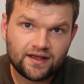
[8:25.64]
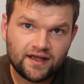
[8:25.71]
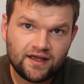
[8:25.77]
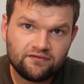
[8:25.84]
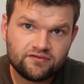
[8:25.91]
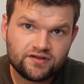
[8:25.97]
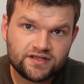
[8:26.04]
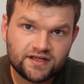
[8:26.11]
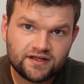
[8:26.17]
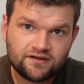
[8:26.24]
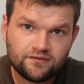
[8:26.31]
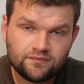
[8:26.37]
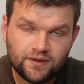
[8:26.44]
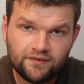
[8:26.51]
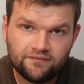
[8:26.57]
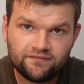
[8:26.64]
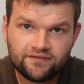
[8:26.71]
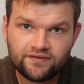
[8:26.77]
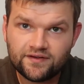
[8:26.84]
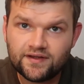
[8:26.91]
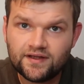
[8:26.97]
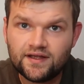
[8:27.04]
every single month.
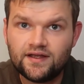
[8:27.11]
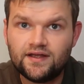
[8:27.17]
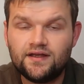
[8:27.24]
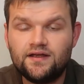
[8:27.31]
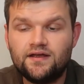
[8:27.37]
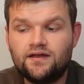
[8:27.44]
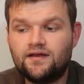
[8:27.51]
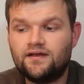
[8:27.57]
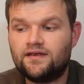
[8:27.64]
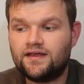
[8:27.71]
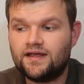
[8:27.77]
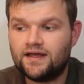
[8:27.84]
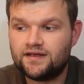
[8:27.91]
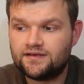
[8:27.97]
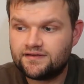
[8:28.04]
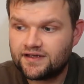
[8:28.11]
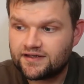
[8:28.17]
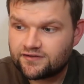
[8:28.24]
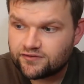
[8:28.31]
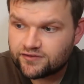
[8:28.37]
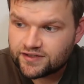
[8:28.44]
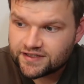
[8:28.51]

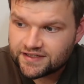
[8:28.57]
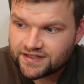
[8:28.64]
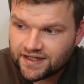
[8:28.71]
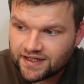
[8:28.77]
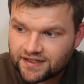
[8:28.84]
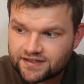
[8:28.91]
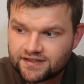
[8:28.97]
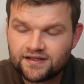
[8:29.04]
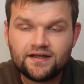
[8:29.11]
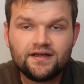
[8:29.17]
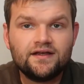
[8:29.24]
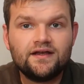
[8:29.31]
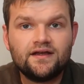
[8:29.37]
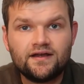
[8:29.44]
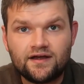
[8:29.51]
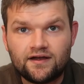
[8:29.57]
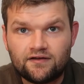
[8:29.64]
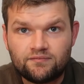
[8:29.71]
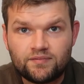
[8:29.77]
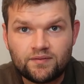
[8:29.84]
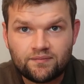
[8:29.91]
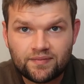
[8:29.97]
606
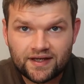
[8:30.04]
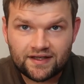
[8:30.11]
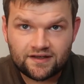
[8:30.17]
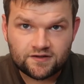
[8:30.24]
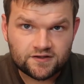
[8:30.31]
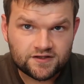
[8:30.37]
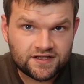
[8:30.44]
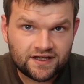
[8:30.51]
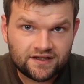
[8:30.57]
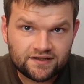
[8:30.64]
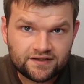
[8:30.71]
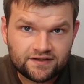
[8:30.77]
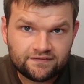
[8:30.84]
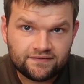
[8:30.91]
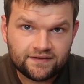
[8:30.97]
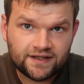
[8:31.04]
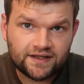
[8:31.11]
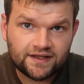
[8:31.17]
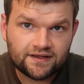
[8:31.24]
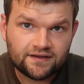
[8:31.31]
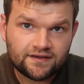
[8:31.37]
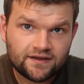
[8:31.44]
have been paid
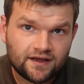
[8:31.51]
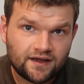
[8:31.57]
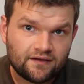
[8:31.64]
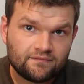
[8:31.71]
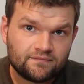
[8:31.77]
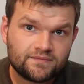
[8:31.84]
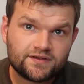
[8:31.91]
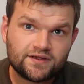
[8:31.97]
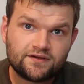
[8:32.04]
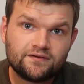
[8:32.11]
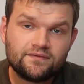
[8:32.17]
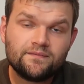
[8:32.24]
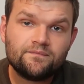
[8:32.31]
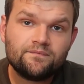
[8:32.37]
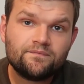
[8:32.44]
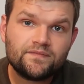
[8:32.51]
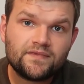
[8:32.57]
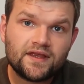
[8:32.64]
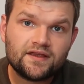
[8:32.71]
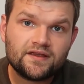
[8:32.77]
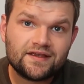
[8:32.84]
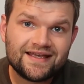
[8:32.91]
consecutively, so
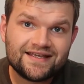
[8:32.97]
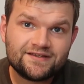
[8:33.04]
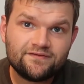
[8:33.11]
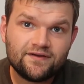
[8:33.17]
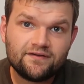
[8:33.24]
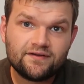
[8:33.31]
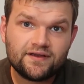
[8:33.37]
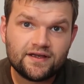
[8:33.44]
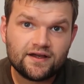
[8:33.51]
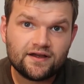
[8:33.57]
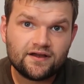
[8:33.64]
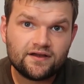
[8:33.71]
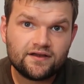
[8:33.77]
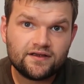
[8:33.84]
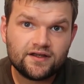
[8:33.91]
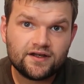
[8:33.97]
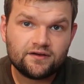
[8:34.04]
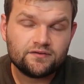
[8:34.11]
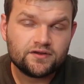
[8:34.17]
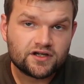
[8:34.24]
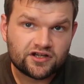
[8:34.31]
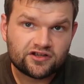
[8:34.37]
it's very,
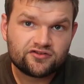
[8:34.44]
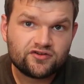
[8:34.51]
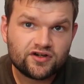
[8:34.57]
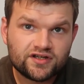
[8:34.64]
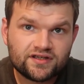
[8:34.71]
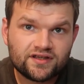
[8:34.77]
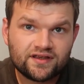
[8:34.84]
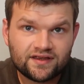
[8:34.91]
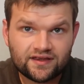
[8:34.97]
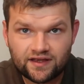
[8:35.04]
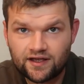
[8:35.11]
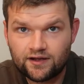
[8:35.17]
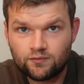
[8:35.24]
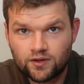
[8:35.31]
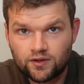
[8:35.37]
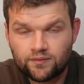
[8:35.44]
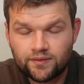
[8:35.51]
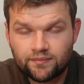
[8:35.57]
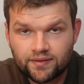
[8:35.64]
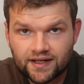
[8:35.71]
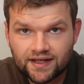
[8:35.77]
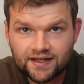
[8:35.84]
you can trust that it will be
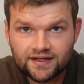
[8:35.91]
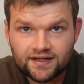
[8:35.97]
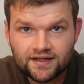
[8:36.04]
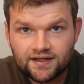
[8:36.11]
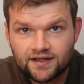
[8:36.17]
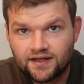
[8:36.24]
paid.